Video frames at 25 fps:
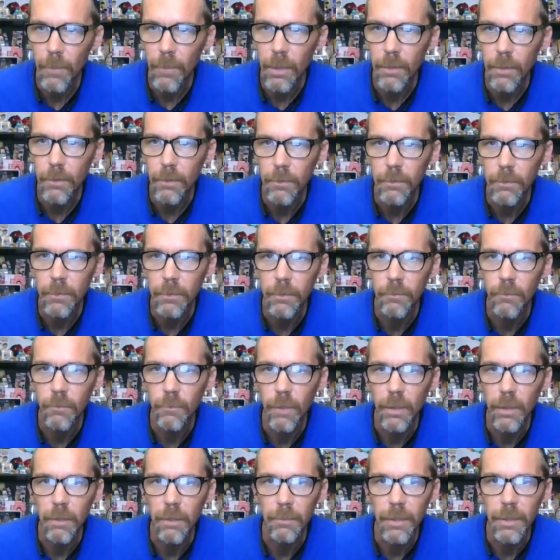Would
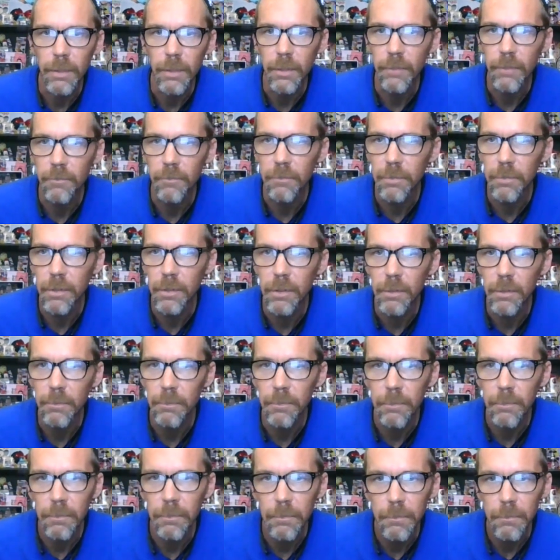recommend everybody
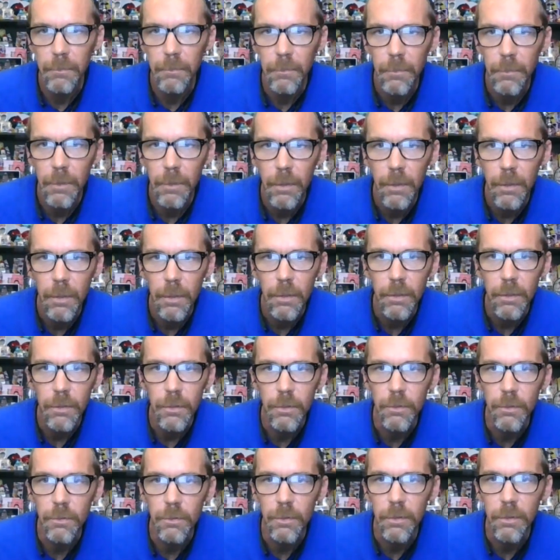
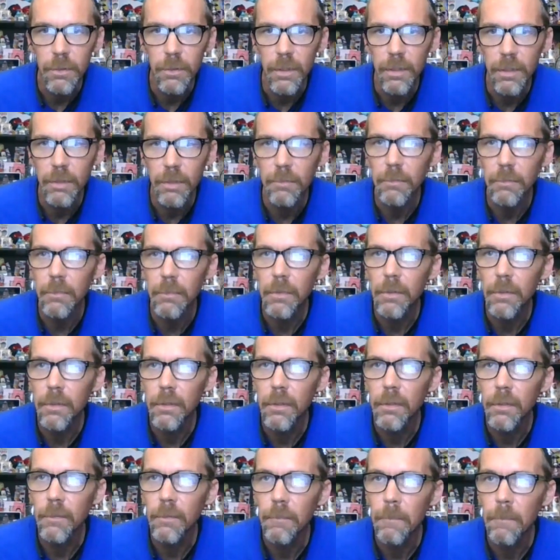do the same.
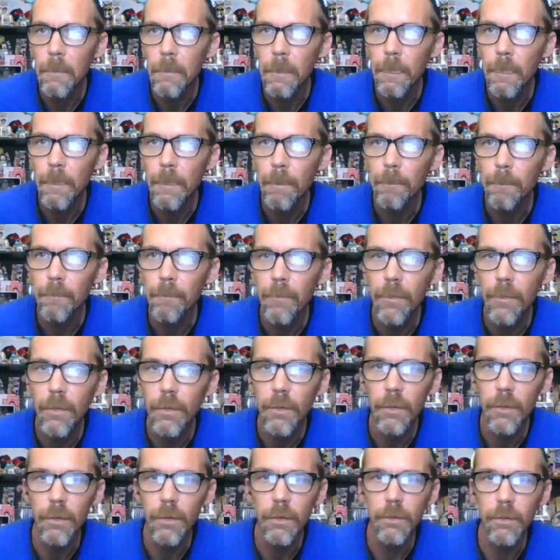
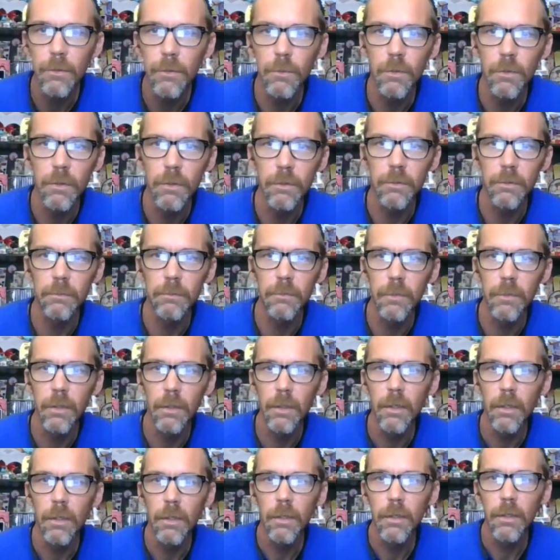You're welcome.
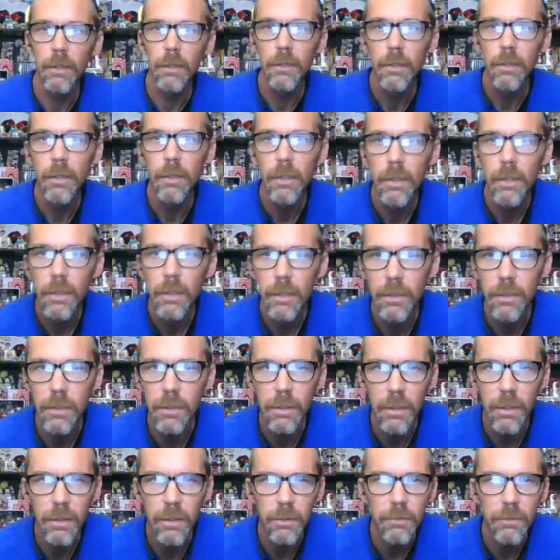It's
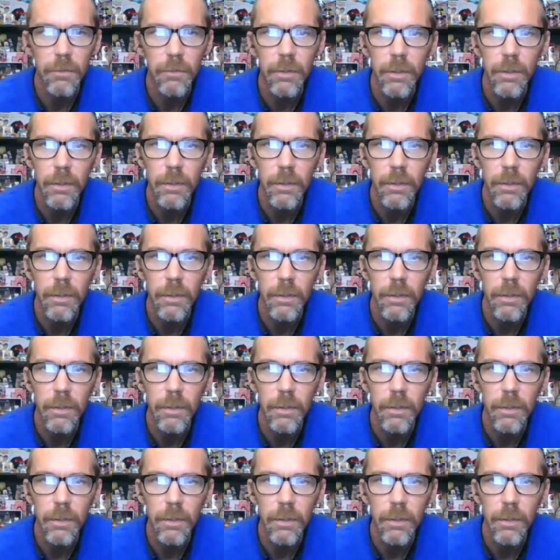thundering.